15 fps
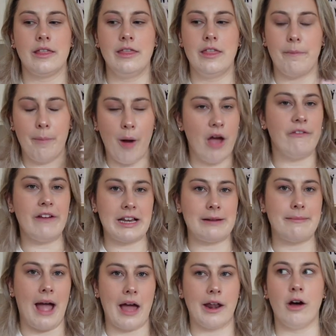the perfect
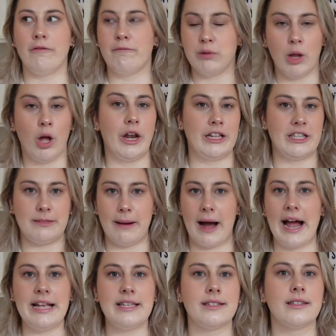amount of plot and
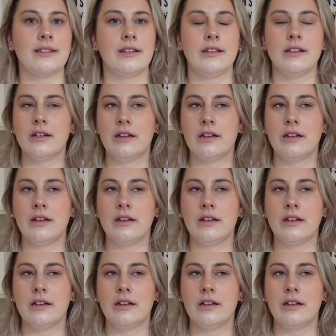spice.